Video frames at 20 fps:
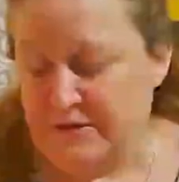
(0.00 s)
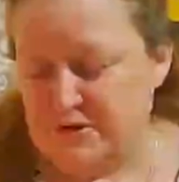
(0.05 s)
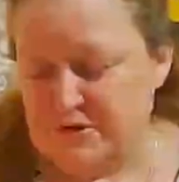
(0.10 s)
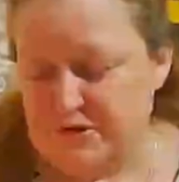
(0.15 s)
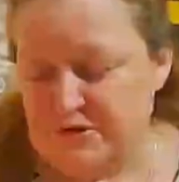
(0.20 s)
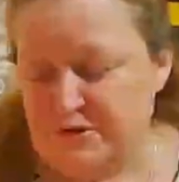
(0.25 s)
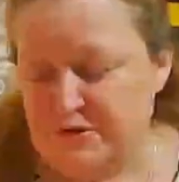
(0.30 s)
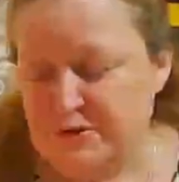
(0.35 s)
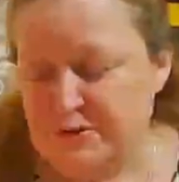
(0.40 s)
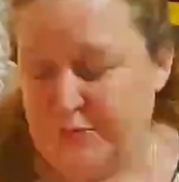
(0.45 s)

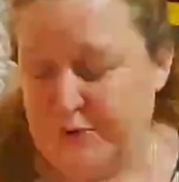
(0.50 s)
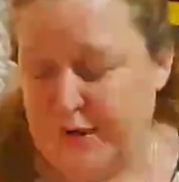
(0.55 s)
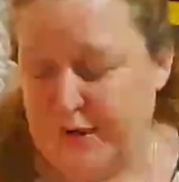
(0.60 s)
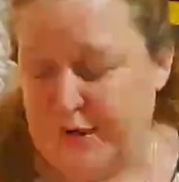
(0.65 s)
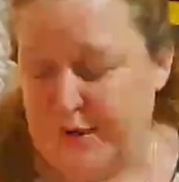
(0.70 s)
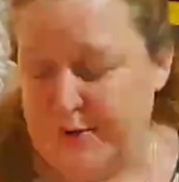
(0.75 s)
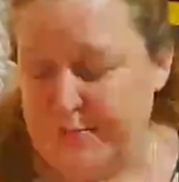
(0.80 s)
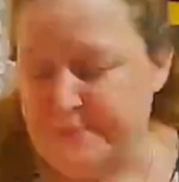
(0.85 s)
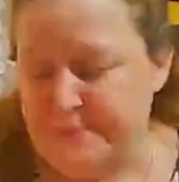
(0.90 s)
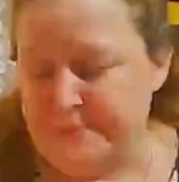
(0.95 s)

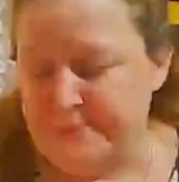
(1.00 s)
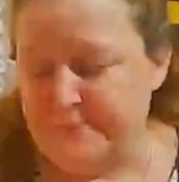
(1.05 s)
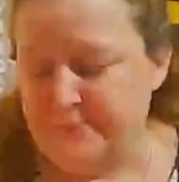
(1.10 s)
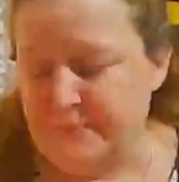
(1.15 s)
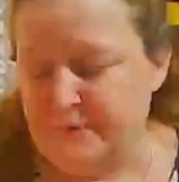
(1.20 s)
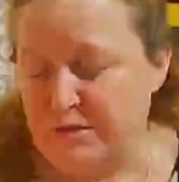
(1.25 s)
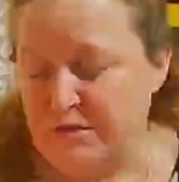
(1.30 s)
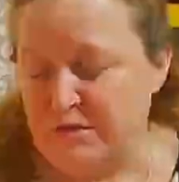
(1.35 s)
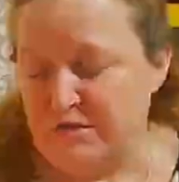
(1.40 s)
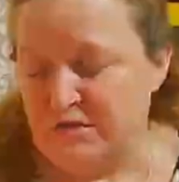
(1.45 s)
So
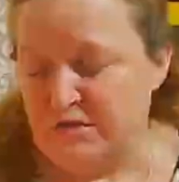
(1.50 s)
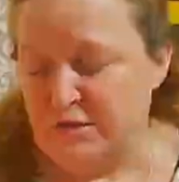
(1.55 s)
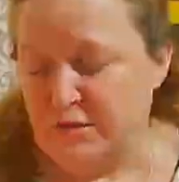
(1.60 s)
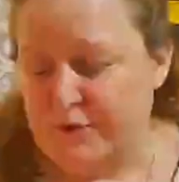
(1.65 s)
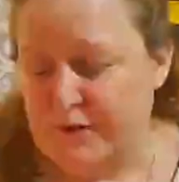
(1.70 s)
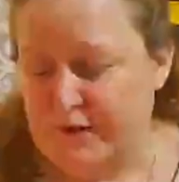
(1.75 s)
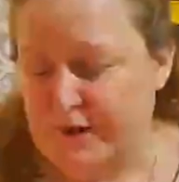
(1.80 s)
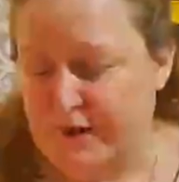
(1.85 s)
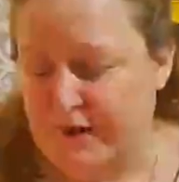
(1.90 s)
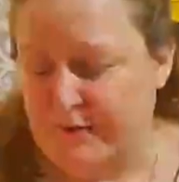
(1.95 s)

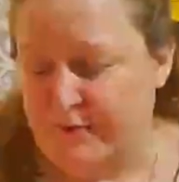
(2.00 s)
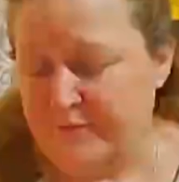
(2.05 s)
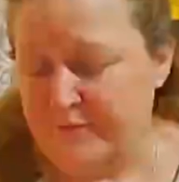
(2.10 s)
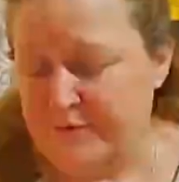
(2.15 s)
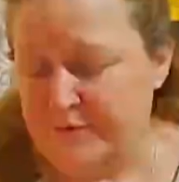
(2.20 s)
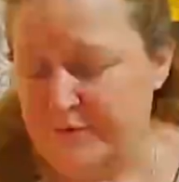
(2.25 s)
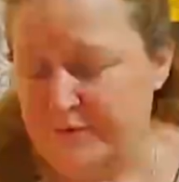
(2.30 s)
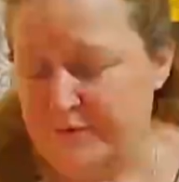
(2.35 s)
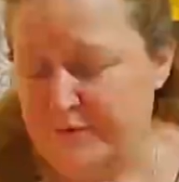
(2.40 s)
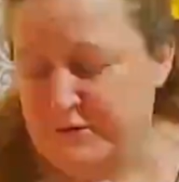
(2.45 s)
joint
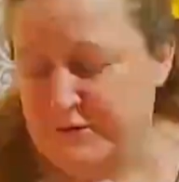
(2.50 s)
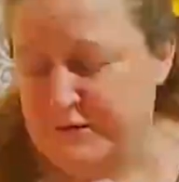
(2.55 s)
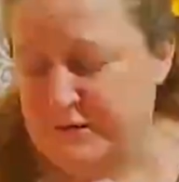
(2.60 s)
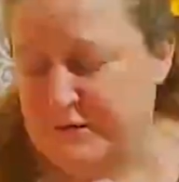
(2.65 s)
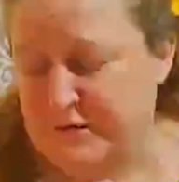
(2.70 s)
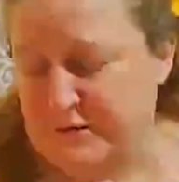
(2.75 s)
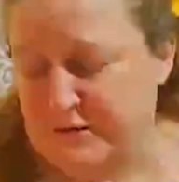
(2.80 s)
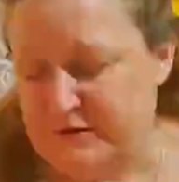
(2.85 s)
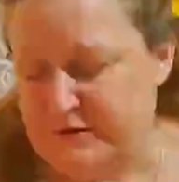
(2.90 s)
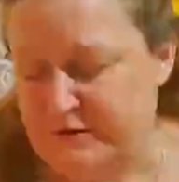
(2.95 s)
effort,
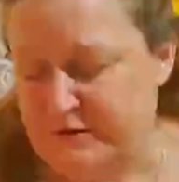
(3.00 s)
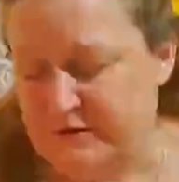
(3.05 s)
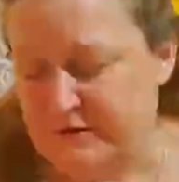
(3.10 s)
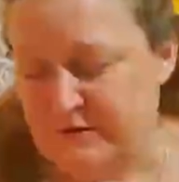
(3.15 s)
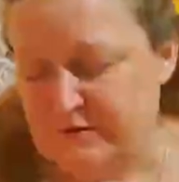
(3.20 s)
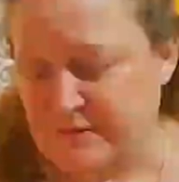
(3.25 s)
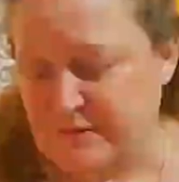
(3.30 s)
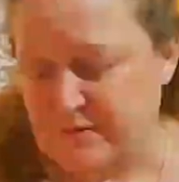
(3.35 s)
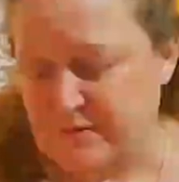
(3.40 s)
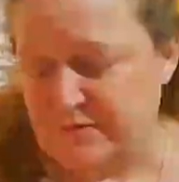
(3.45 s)
the
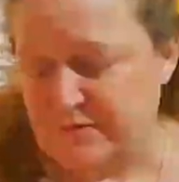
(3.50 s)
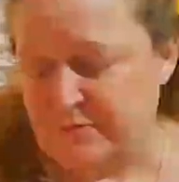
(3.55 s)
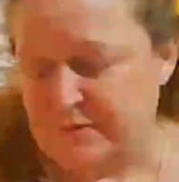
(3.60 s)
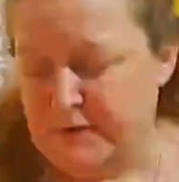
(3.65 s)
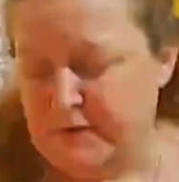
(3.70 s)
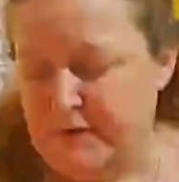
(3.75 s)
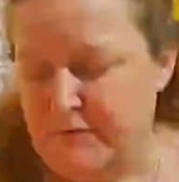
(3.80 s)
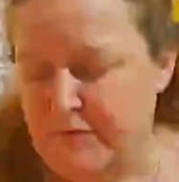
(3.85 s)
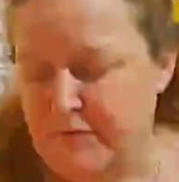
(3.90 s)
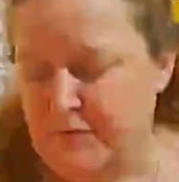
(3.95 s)

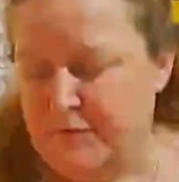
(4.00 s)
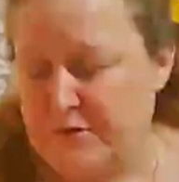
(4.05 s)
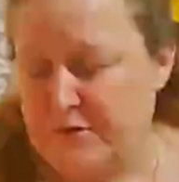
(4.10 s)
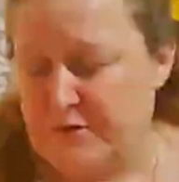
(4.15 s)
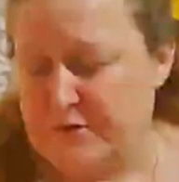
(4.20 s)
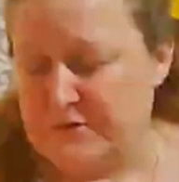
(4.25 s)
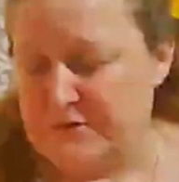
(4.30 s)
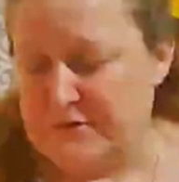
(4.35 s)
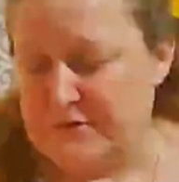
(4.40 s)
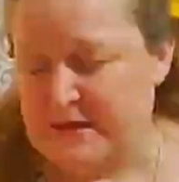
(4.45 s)
three of
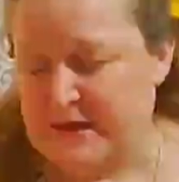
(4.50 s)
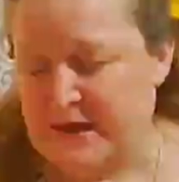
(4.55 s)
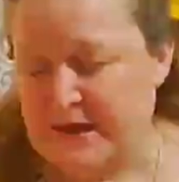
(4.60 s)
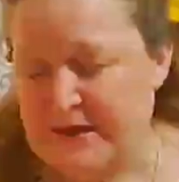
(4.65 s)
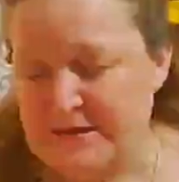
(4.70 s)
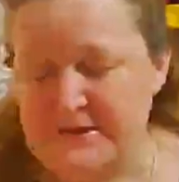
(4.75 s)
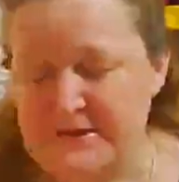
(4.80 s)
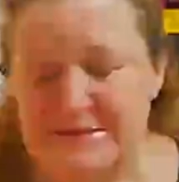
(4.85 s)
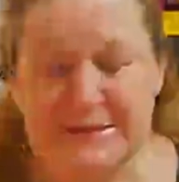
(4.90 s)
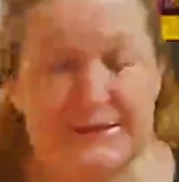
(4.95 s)
wands, it
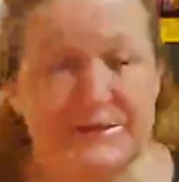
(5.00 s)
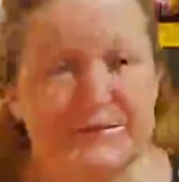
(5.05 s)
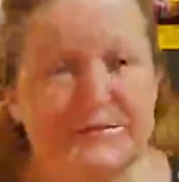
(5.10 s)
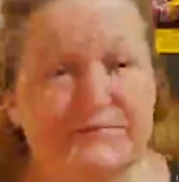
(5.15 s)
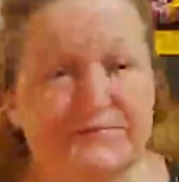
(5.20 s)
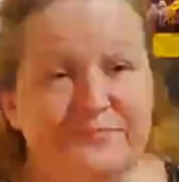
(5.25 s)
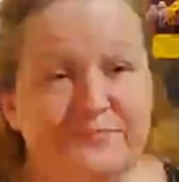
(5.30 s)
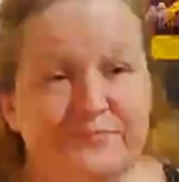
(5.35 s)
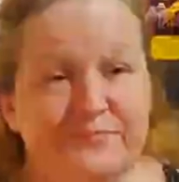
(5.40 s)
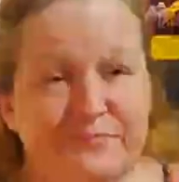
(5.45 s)
has
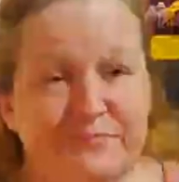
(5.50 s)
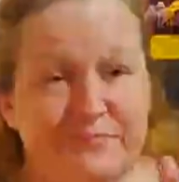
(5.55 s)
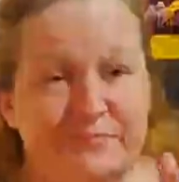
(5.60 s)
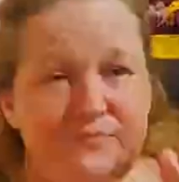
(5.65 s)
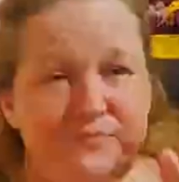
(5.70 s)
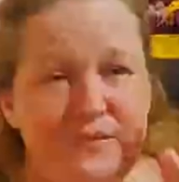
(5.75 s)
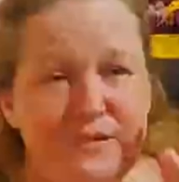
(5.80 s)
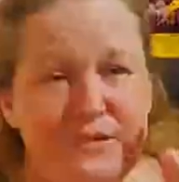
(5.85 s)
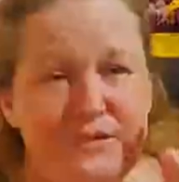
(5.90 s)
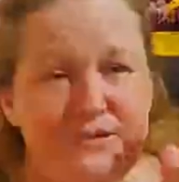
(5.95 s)

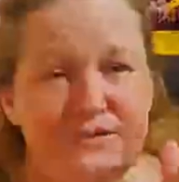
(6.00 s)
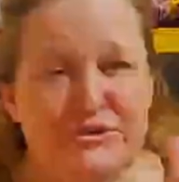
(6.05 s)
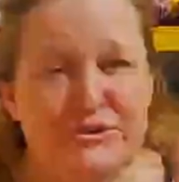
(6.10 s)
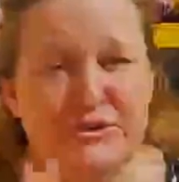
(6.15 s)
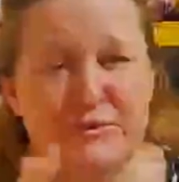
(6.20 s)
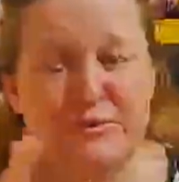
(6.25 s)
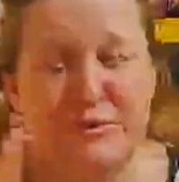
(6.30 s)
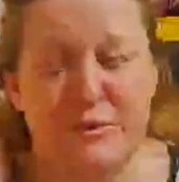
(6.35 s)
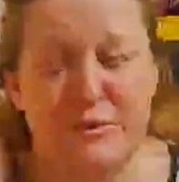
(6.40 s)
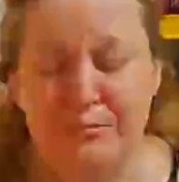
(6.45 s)

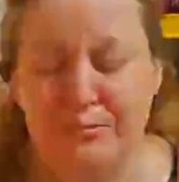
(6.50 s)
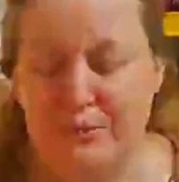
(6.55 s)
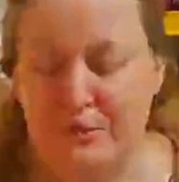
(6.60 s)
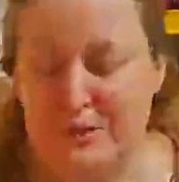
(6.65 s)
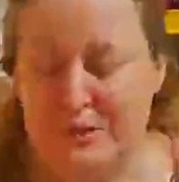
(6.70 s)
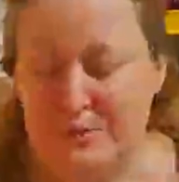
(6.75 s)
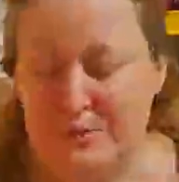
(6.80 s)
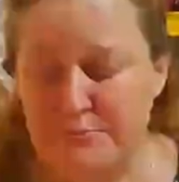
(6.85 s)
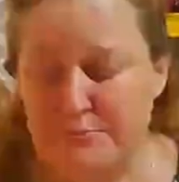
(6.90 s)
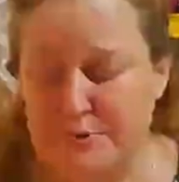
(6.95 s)
two people
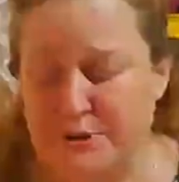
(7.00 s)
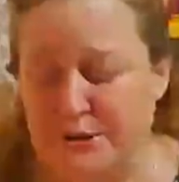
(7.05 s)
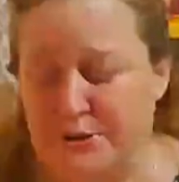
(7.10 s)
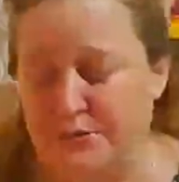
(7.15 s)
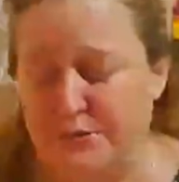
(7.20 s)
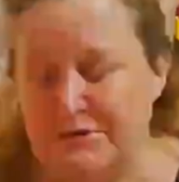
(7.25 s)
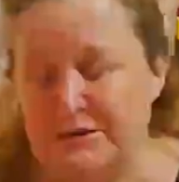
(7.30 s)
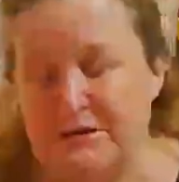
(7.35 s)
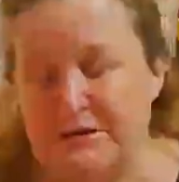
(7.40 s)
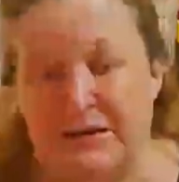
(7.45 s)
in the
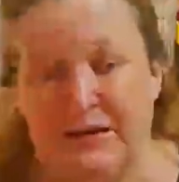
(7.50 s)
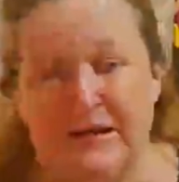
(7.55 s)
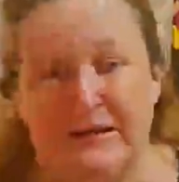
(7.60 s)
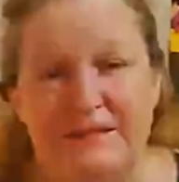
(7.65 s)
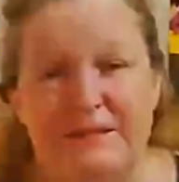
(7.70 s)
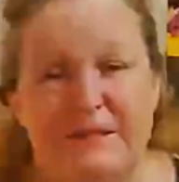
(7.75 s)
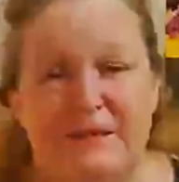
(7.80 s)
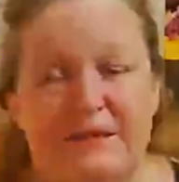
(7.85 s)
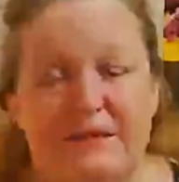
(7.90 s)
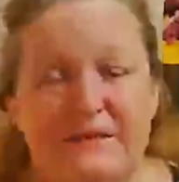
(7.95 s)
boat,
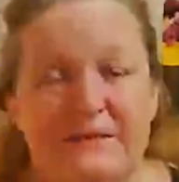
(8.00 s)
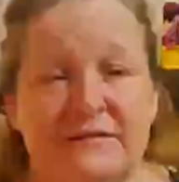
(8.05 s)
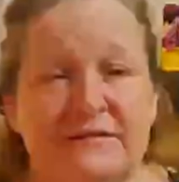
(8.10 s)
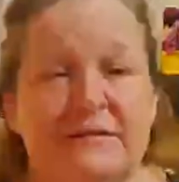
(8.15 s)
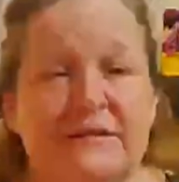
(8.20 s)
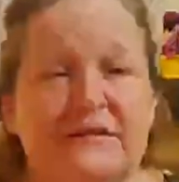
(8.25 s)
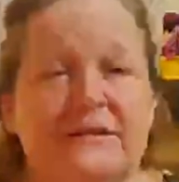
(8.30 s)
and then